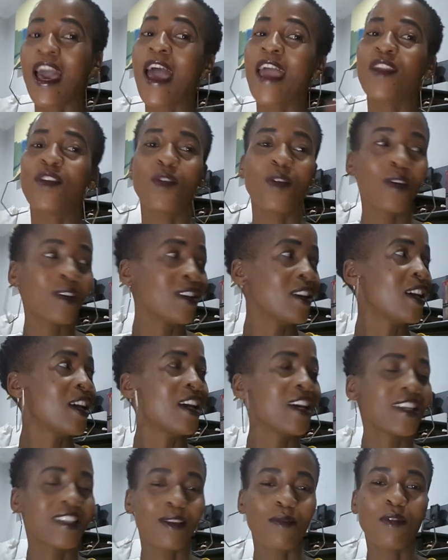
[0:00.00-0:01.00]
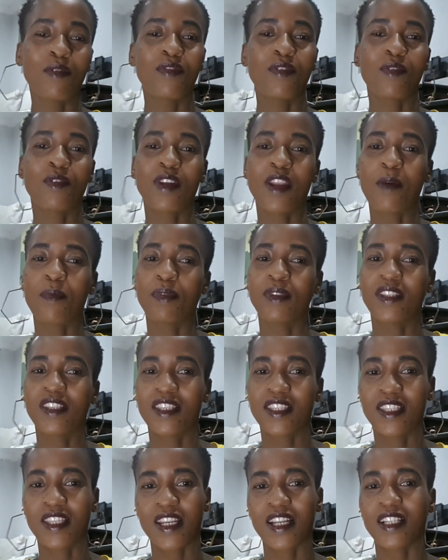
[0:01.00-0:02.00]
I know some of you are gonna be
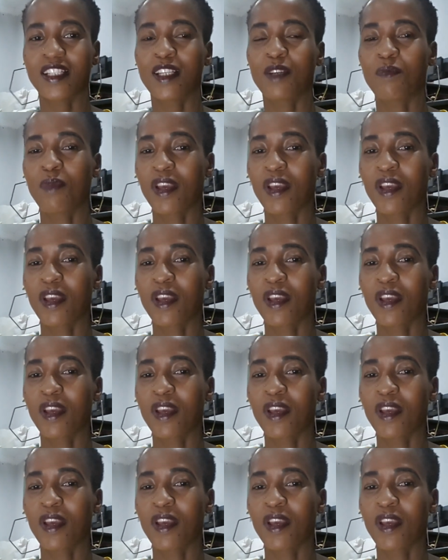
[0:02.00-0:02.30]
distracted